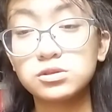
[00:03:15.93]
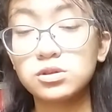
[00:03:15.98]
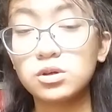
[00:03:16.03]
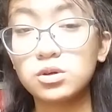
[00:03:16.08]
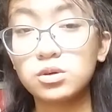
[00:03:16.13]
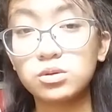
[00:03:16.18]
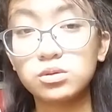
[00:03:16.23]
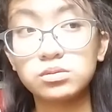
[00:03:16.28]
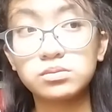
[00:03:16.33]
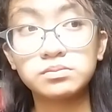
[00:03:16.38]

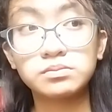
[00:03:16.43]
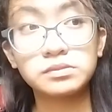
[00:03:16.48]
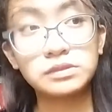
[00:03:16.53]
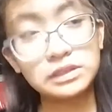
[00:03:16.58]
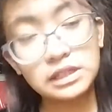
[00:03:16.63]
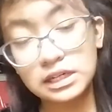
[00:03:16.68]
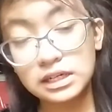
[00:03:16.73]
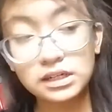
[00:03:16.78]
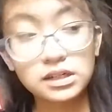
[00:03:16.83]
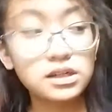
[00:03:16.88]
So,
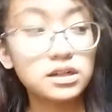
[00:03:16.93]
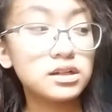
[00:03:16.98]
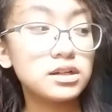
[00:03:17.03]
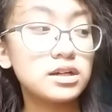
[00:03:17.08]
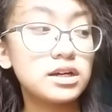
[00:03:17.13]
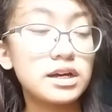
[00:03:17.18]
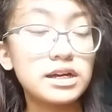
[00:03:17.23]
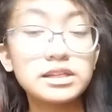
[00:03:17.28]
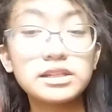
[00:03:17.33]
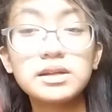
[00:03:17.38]
nah.
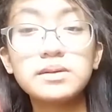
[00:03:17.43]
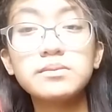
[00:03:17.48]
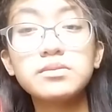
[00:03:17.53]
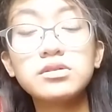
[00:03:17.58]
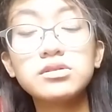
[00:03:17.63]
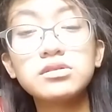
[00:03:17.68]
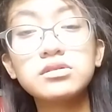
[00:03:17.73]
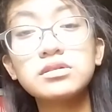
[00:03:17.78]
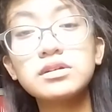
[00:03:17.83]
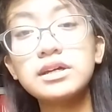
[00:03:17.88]
and
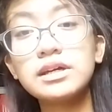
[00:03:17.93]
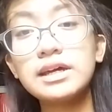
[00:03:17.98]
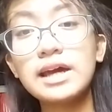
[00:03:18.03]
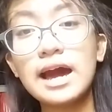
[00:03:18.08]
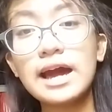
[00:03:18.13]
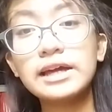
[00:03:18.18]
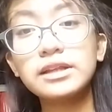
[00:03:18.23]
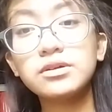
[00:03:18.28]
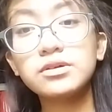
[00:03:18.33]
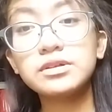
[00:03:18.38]
number three,
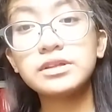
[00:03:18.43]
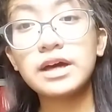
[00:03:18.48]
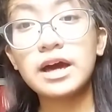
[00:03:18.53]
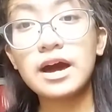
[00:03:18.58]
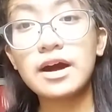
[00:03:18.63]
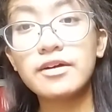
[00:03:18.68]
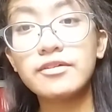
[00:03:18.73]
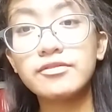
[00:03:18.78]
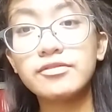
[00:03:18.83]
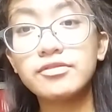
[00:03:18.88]
I don't
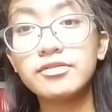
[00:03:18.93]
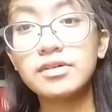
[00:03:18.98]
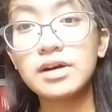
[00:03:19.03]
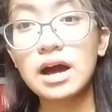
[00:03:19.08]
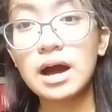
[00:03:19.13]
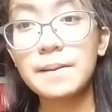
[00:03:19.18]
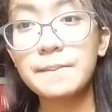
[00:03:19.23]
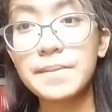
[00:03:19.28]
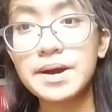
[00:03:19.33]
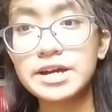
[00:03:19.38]
have
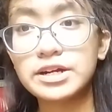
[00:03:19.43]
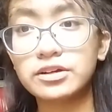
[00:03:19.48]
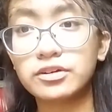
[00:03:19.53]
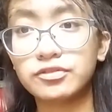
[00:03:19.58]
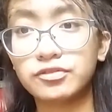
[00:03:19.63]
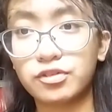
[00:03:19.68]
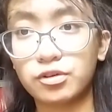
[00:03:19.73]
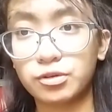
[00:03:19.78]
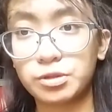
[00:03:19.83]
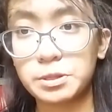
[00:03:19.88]
a
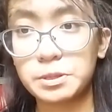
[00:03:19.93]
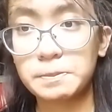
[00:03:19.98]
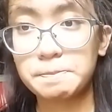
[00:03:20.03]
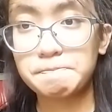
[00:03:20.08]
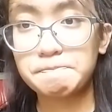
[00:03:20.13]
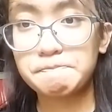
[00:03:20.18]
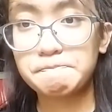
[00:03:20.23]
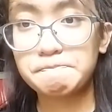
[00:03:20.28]
microphone.